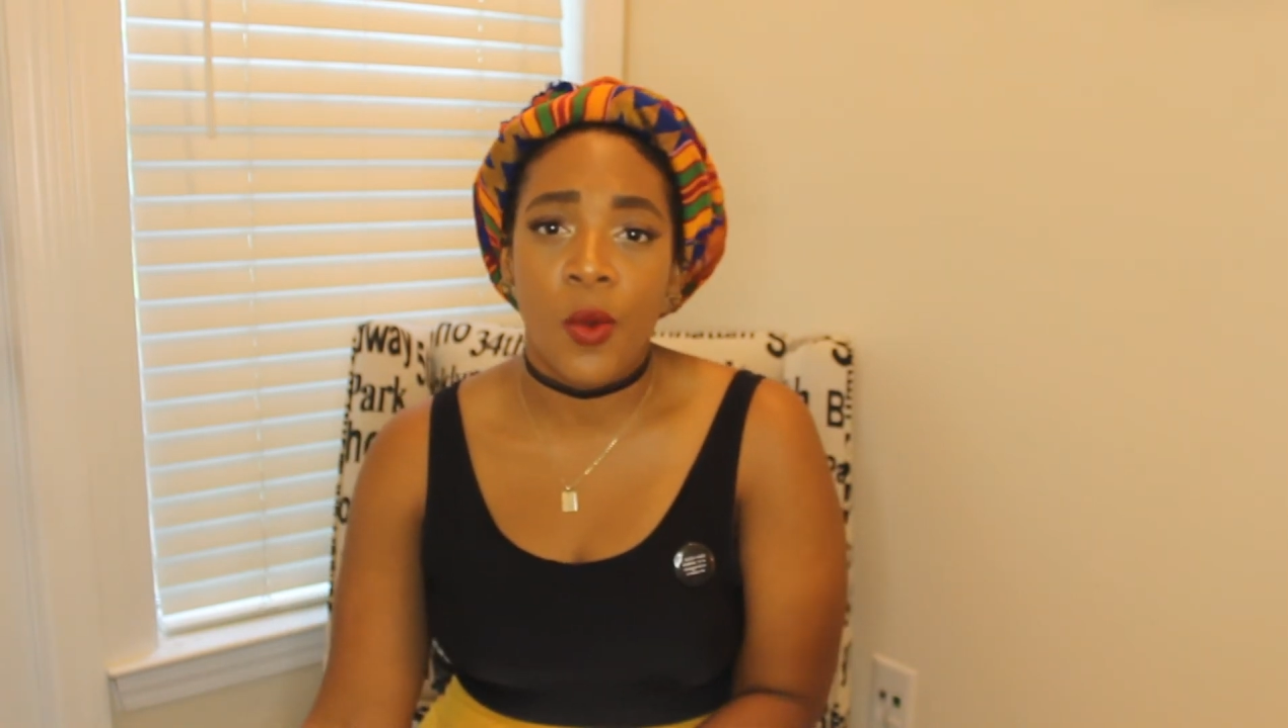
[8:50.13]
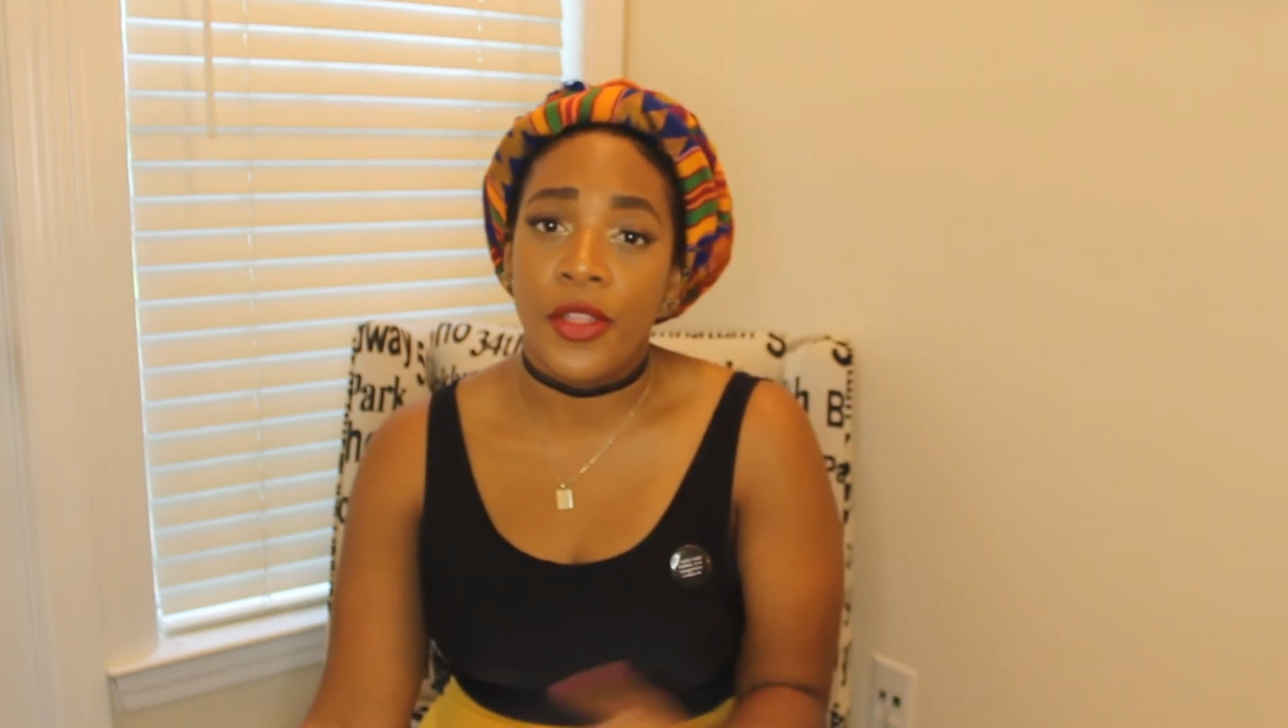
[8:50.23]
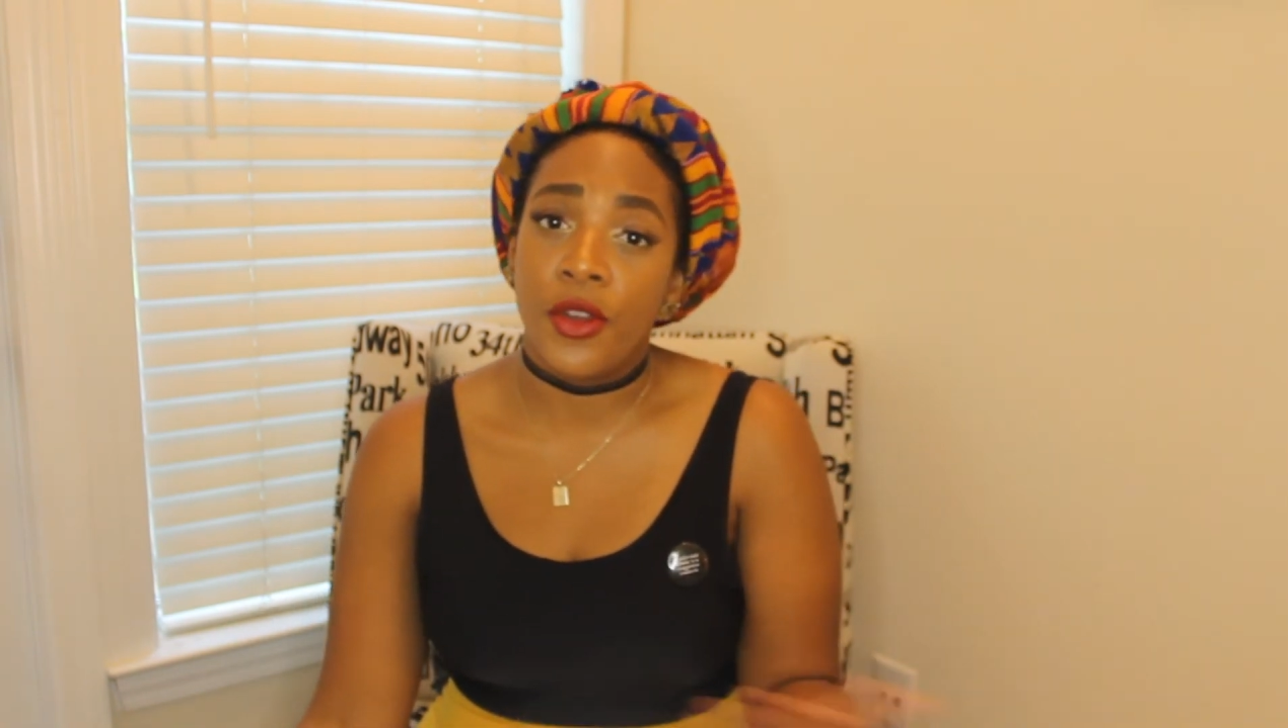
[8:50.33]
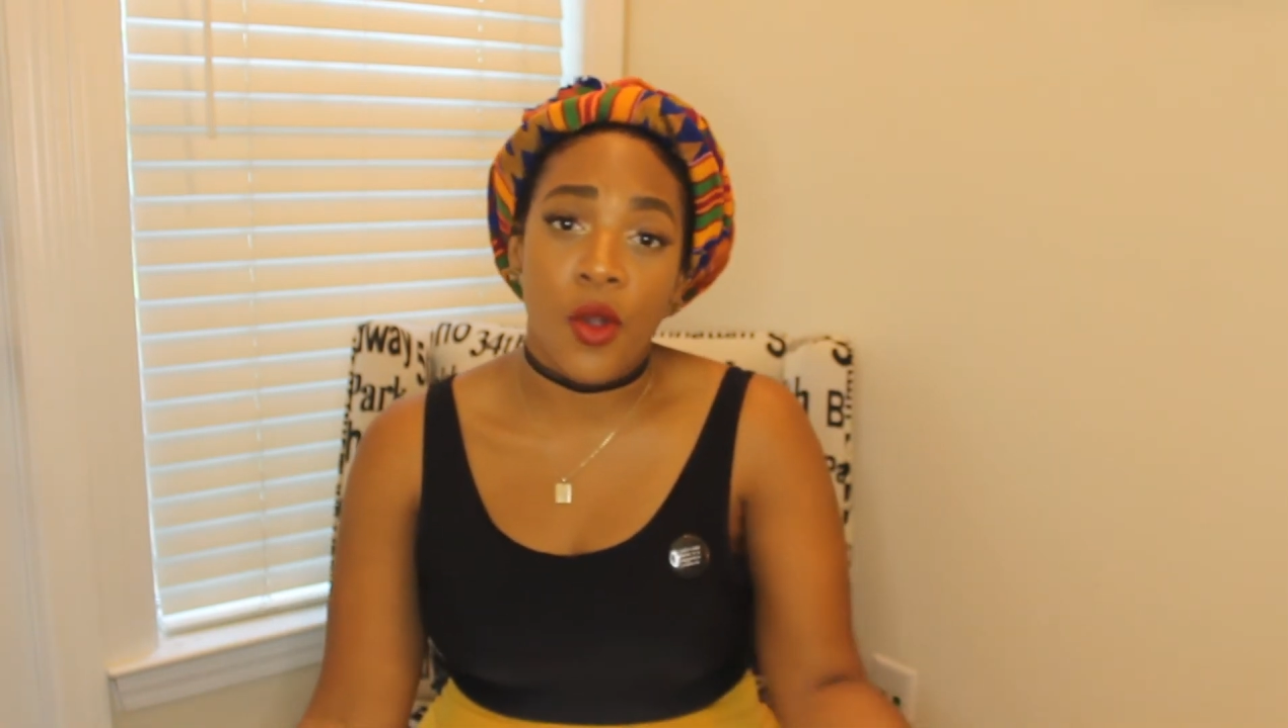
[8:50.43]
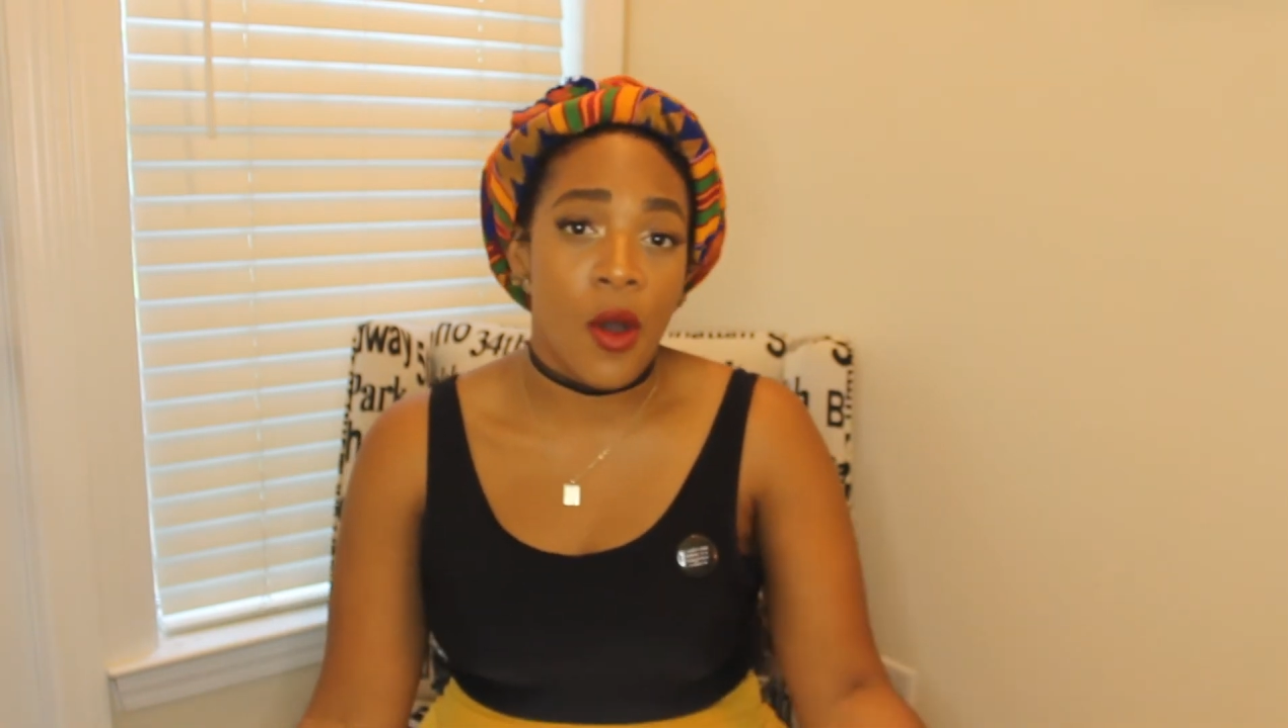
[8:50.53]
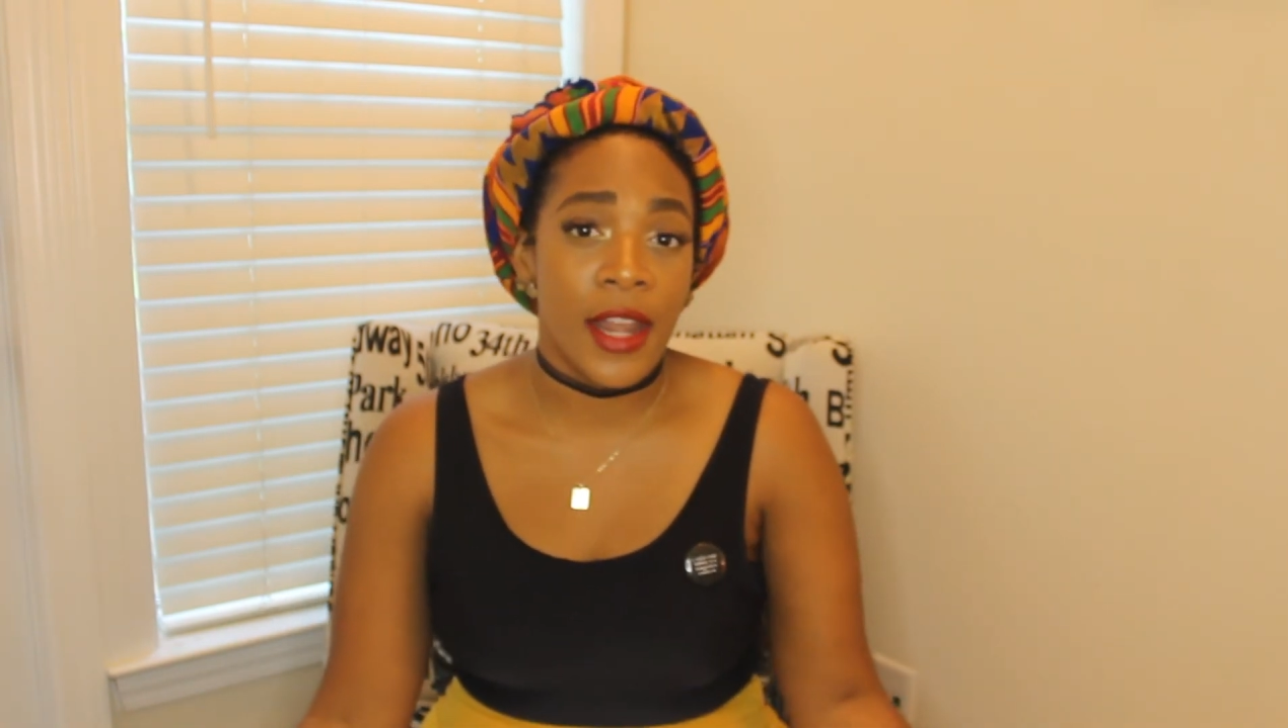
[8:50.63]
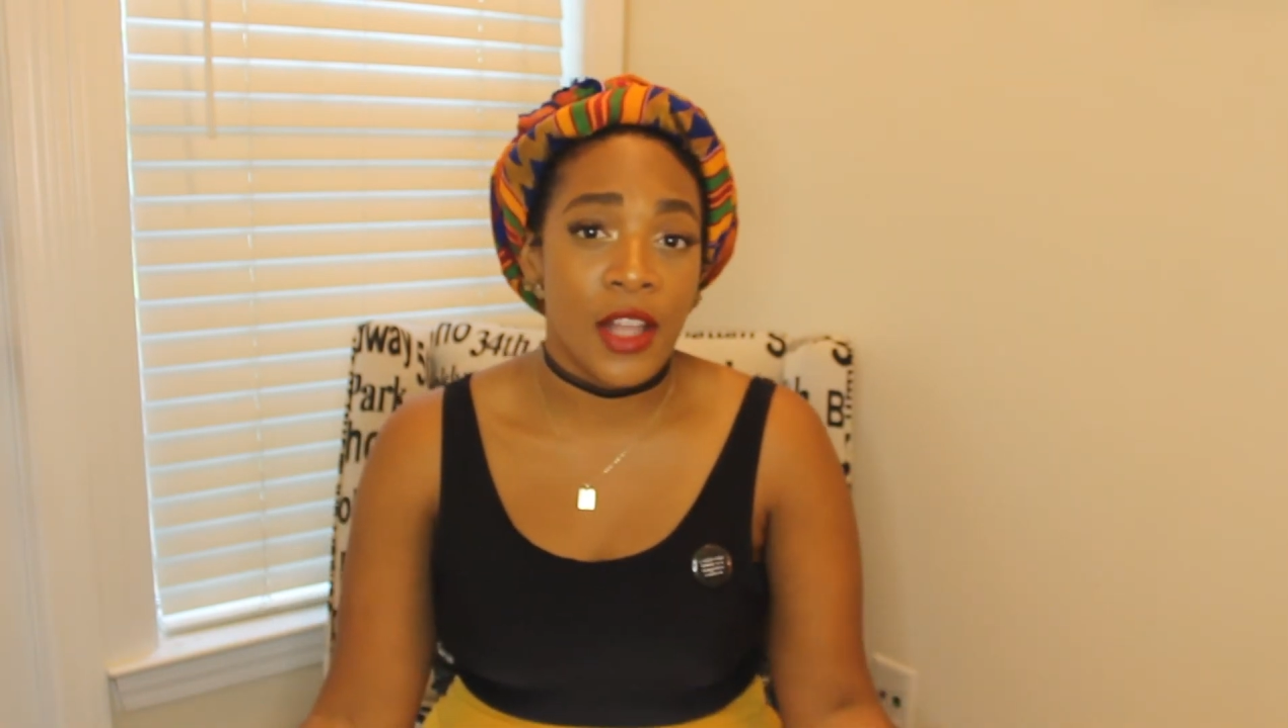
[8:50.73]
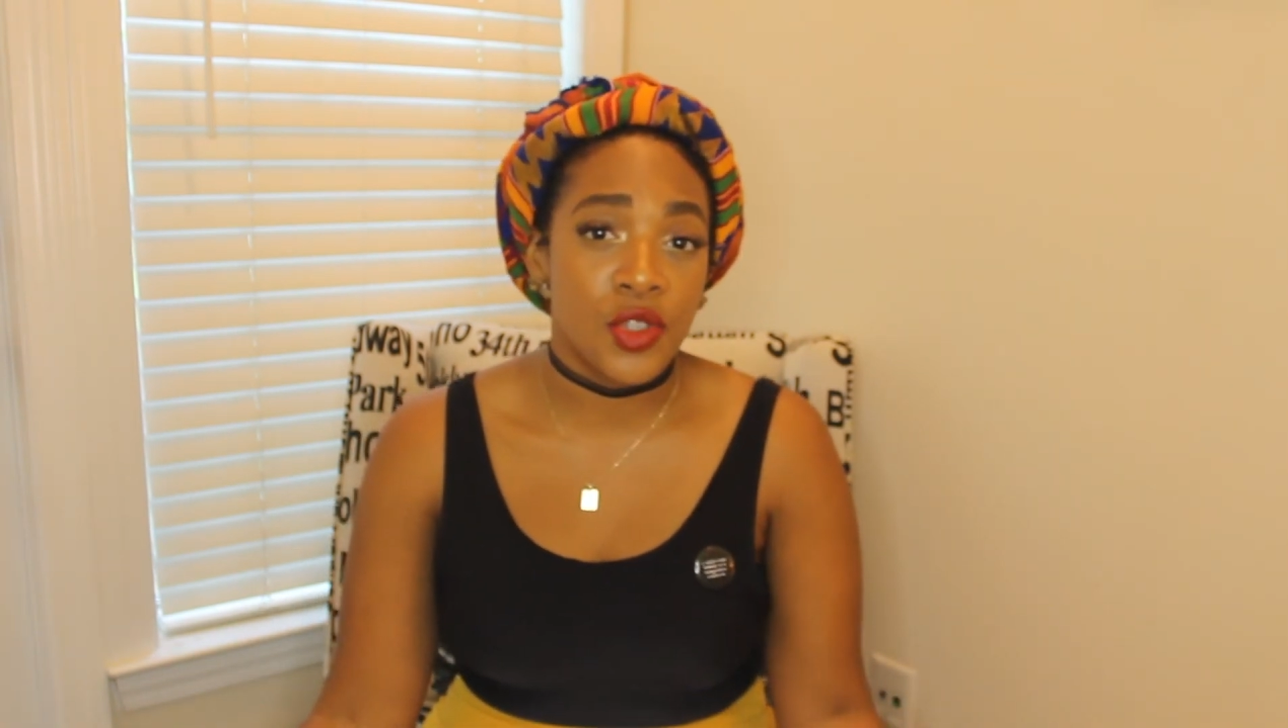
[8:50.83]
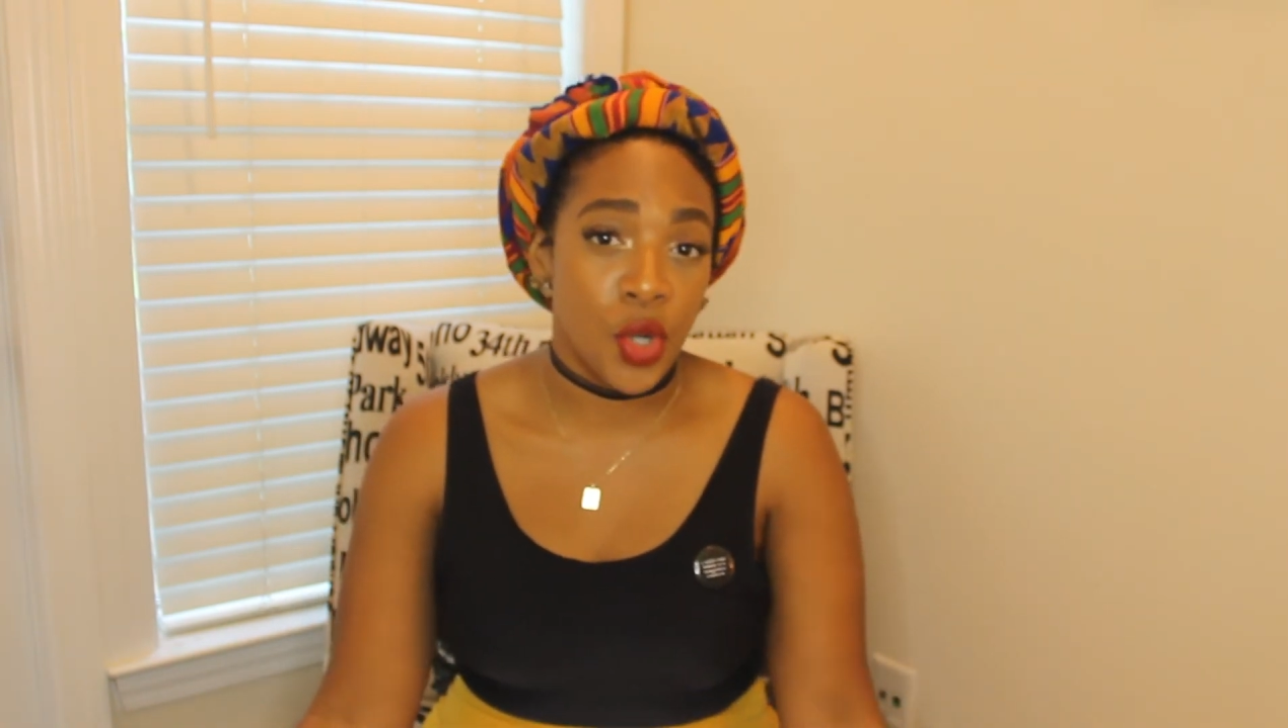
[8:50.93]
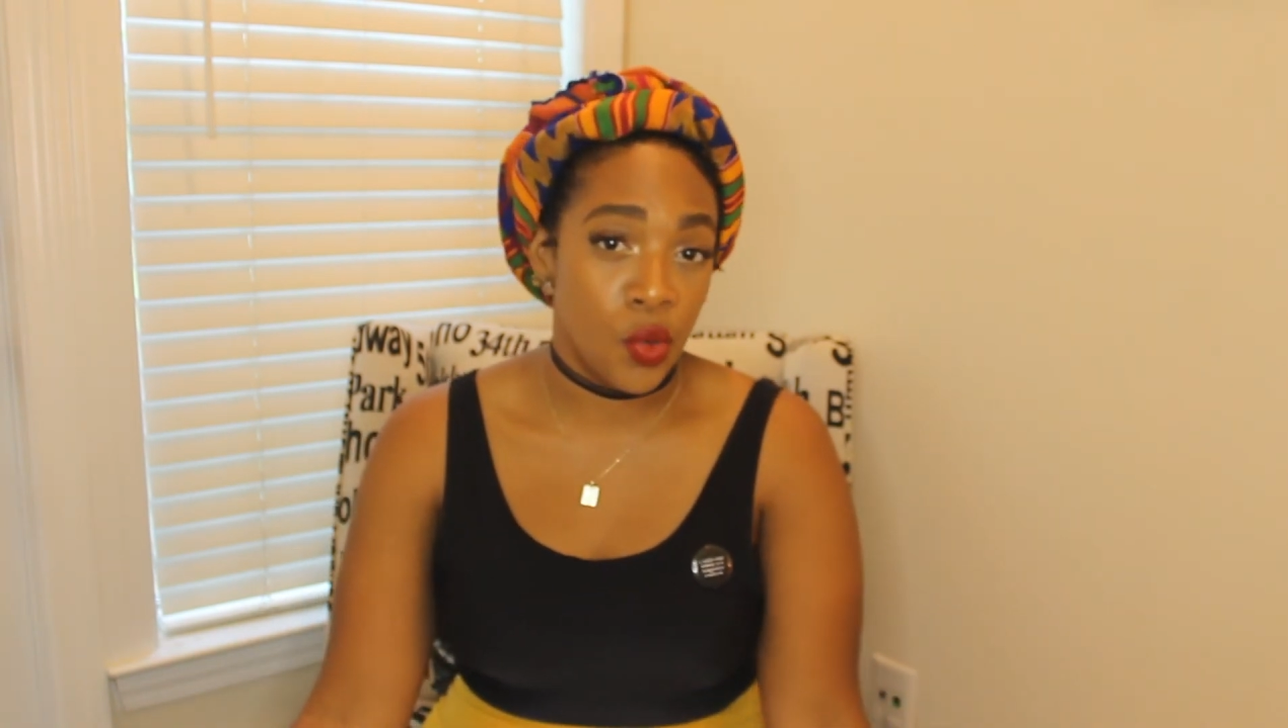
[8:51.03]
whether you're going
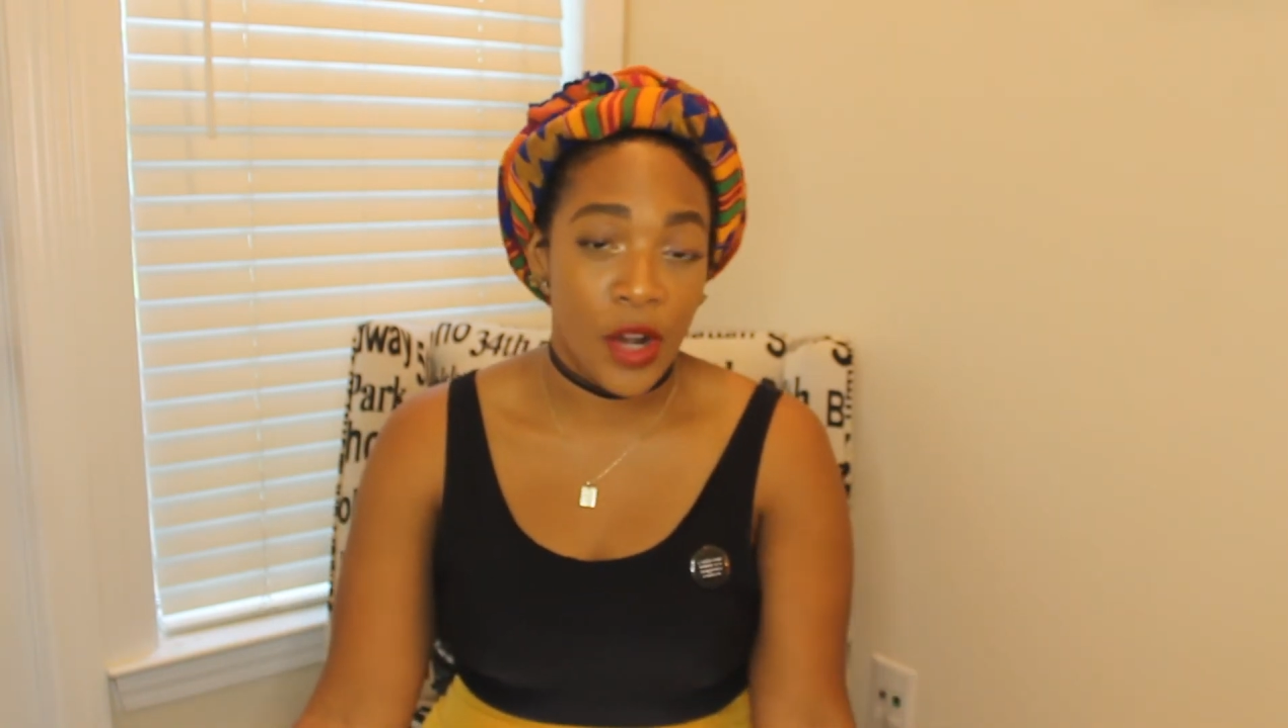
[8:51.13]
out to a